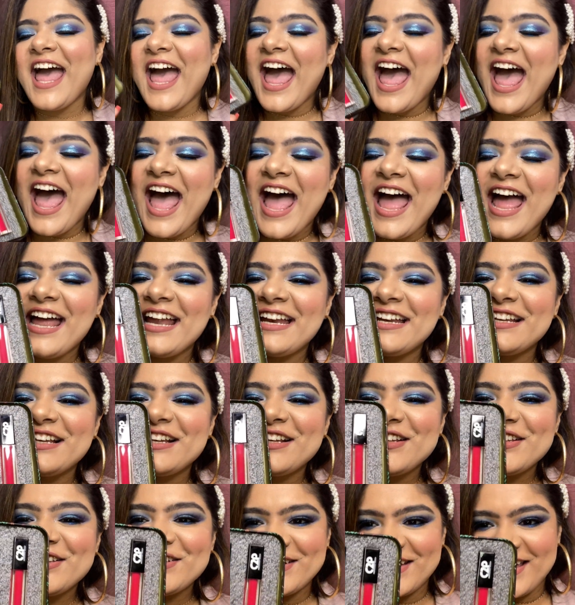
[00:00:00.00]
and
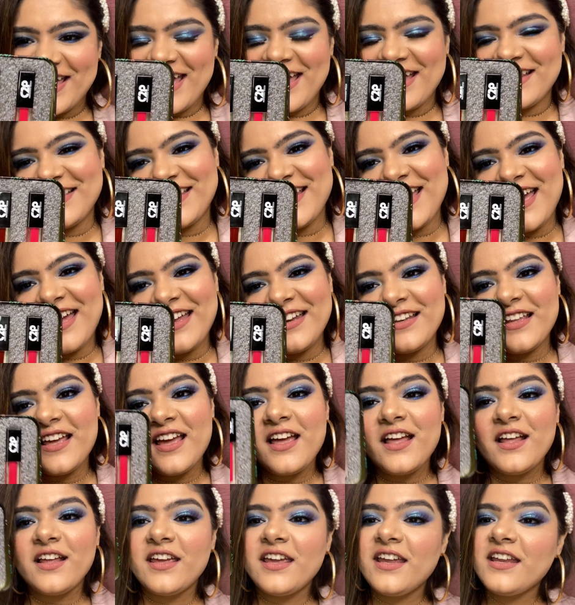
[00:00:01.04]
look at that.
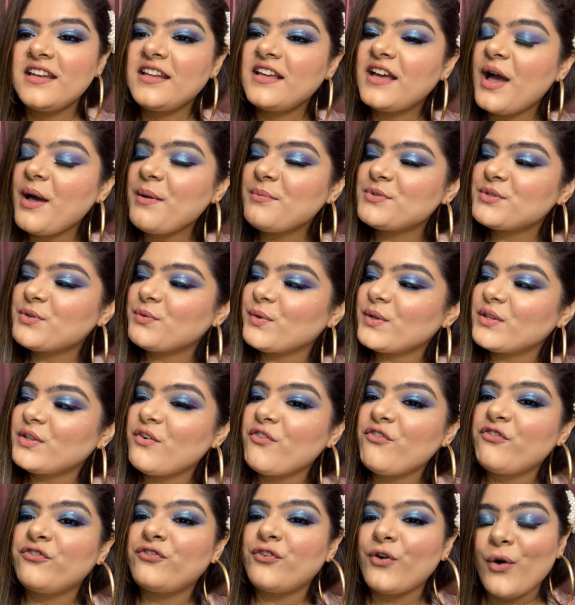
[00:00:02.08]
It comes
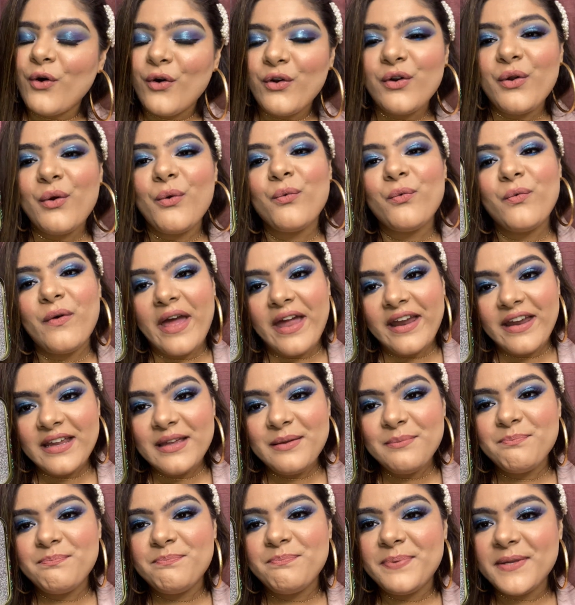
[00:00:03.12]
with 4
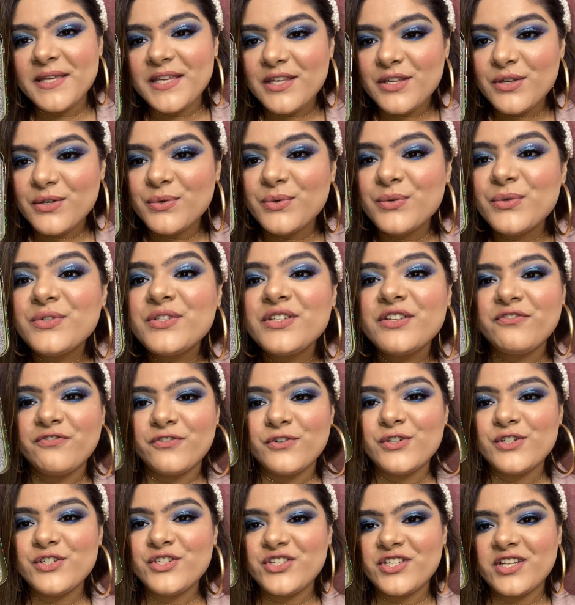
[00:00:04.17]
very
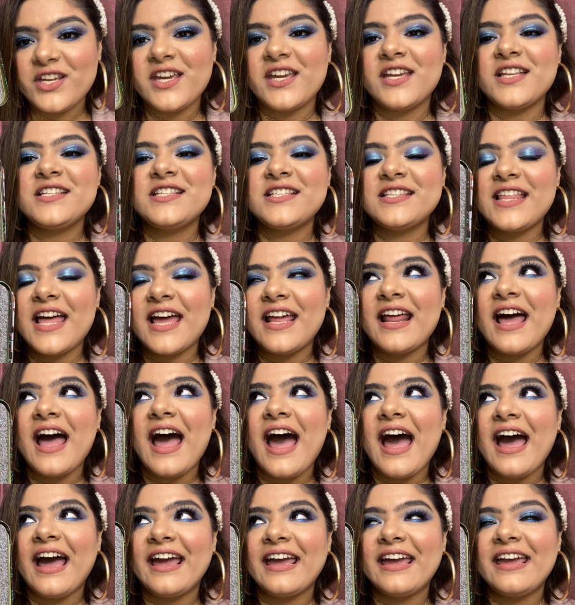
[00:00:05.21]
beautiful shades that
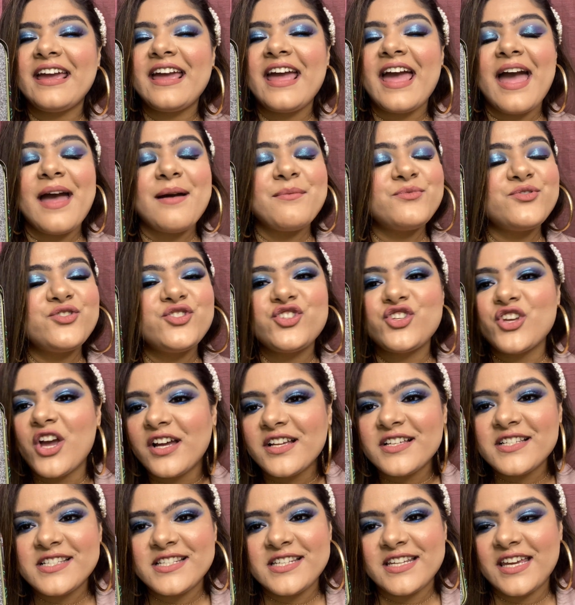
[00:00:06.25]
I am
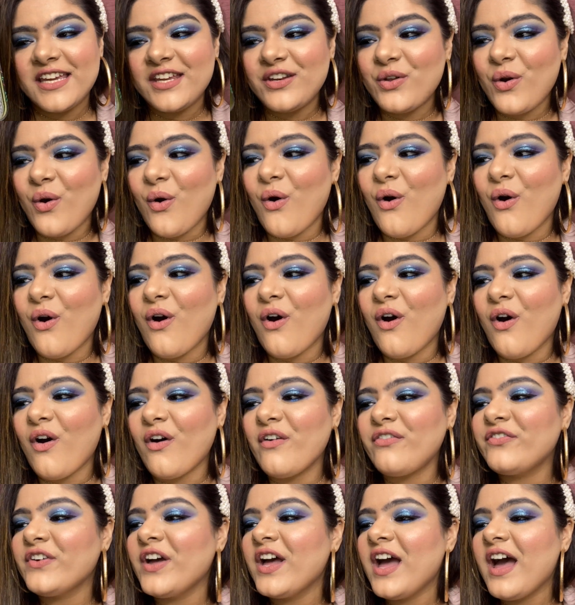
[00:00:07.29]
just in awe
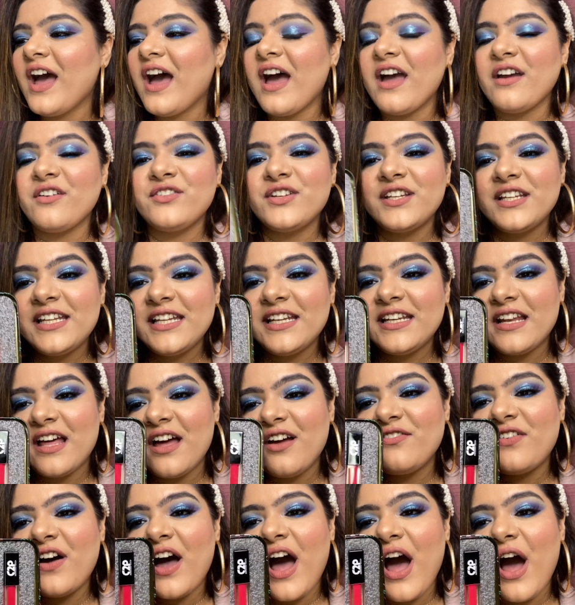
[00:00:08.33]
of. I really
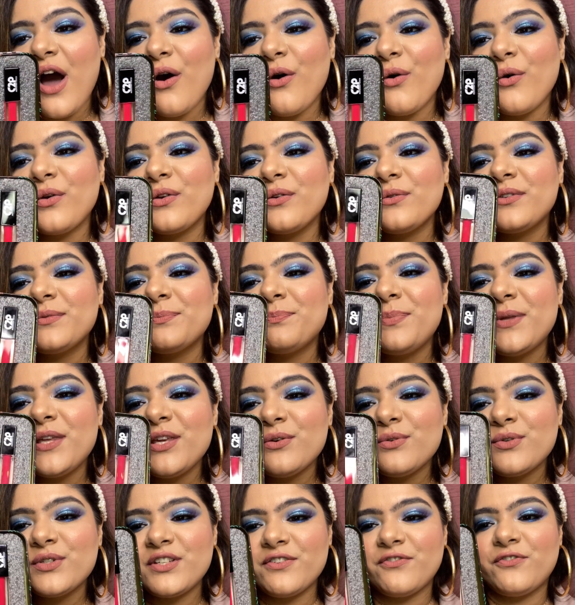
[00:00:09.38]
love how
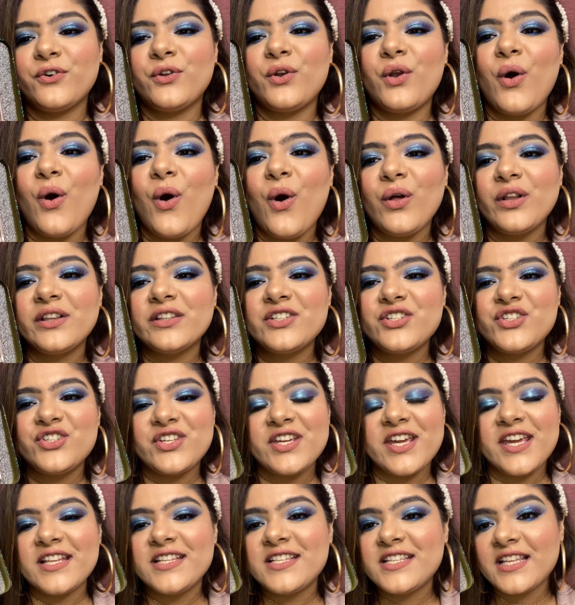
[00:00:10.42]
beautiful all the
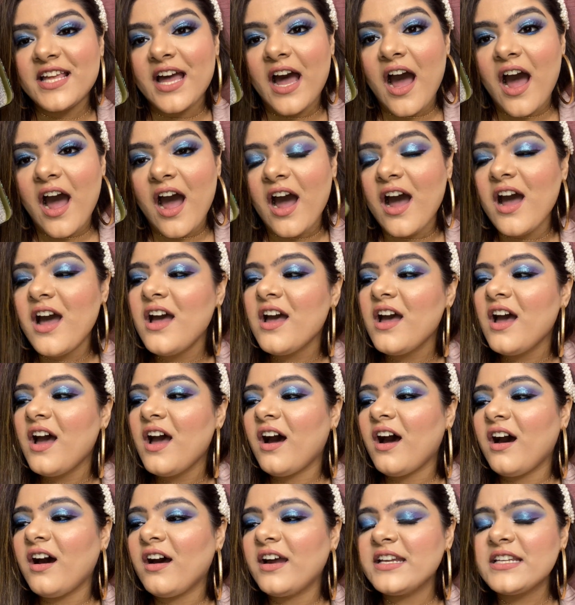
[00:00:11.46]
shades are.
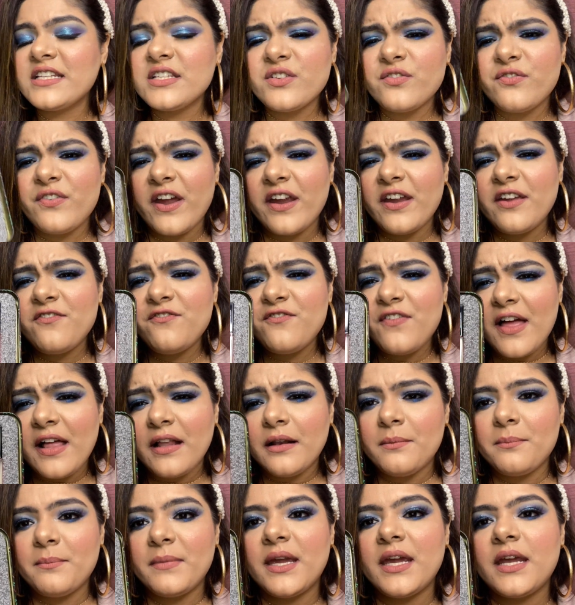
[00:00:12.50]
It is a very
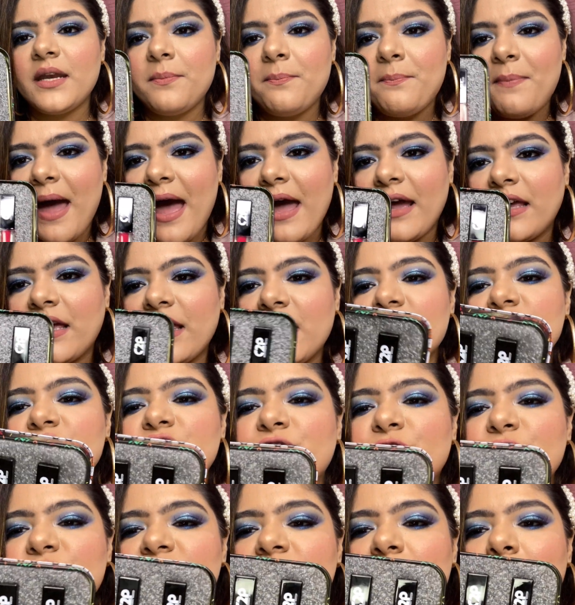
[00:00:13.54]
well made package
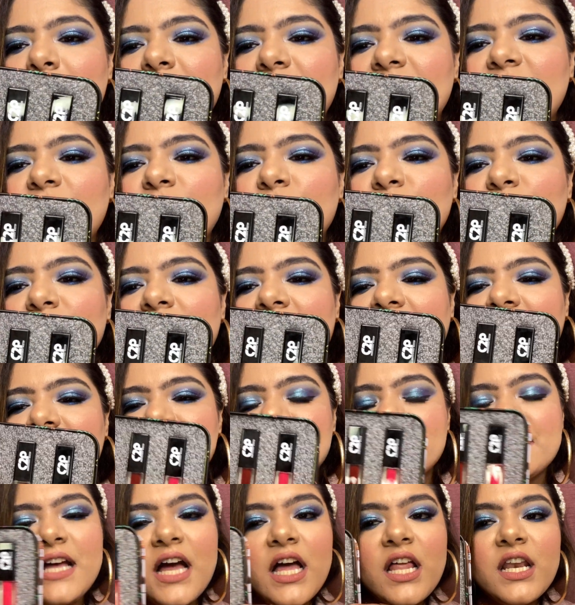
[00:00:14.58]
for somebody who
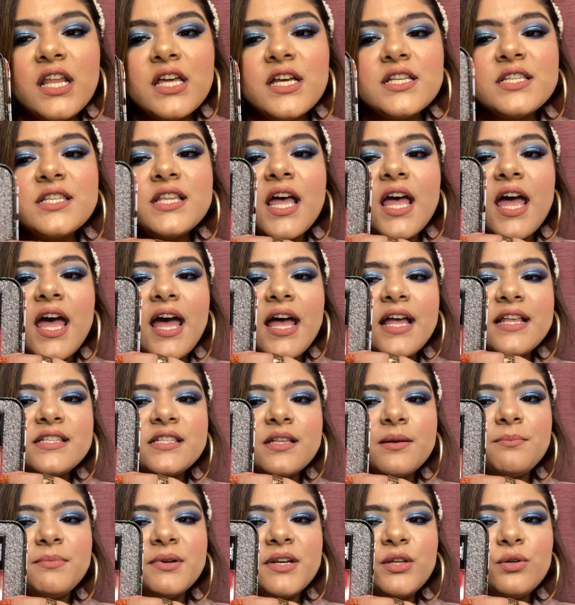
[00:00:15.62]
likes colors and
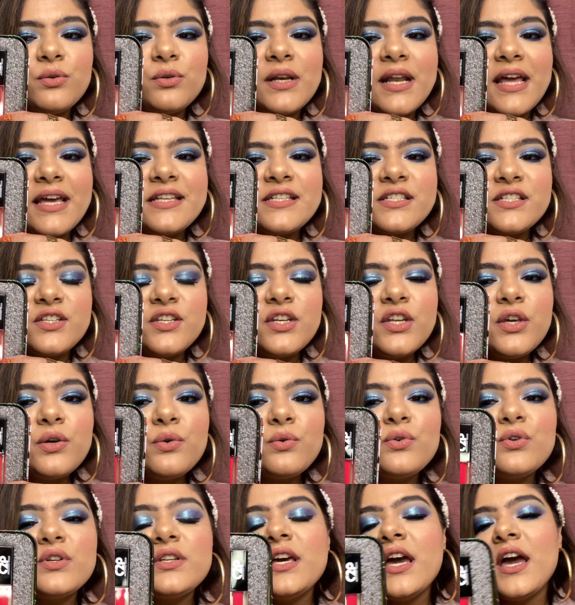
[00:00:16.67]
somebody who likes
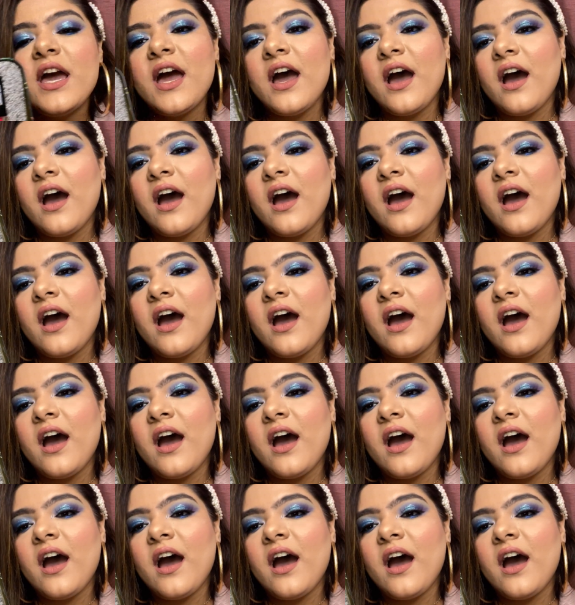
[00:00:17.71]
nude.